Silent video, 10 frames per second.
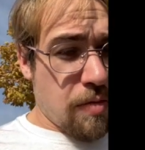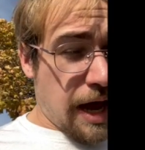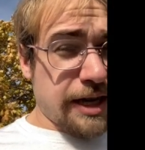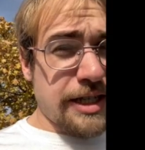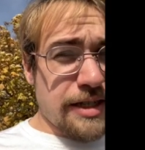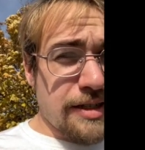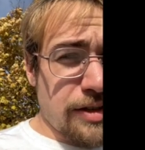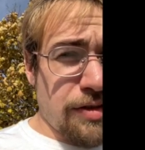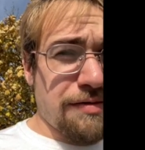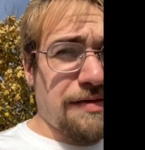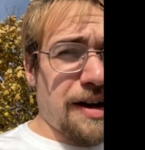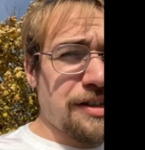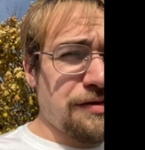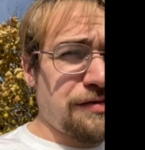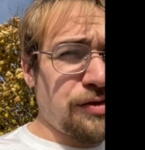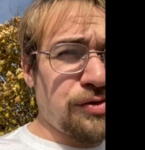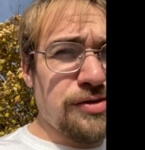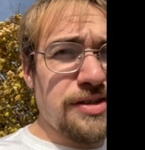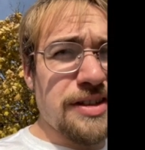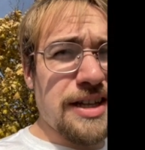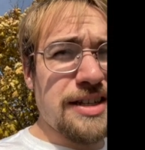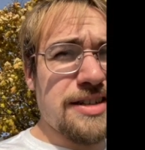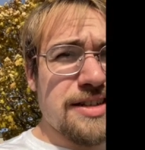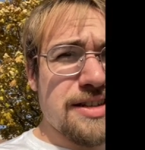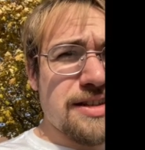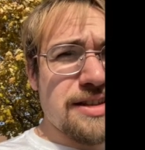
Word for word: engines, you know, fossil fuels, that's